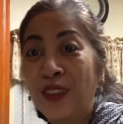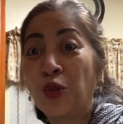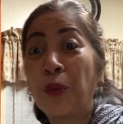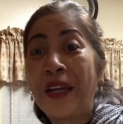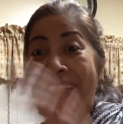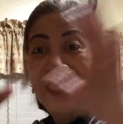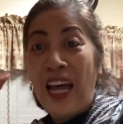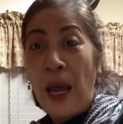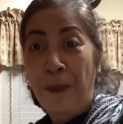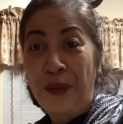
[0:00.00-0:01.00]
to make it
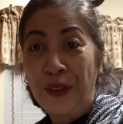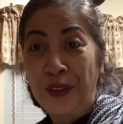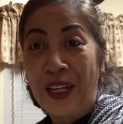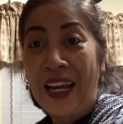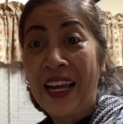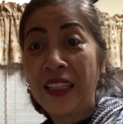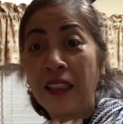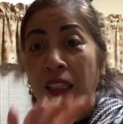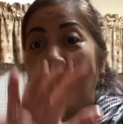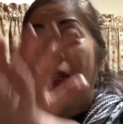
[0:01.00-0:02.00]
happier and
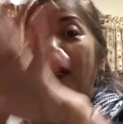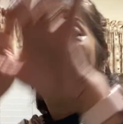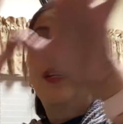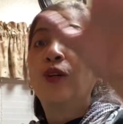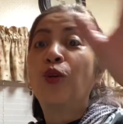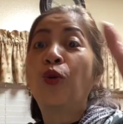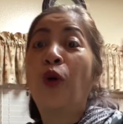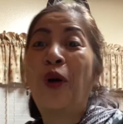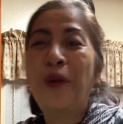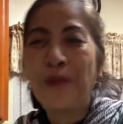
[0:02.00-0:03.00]

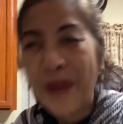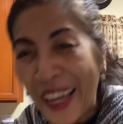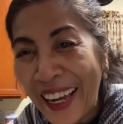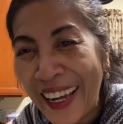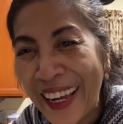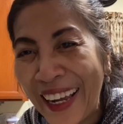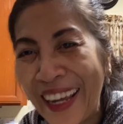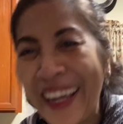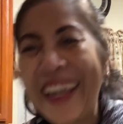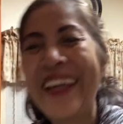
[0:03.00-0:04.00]

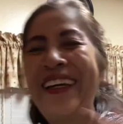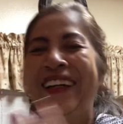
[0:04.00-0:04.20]
gourmet.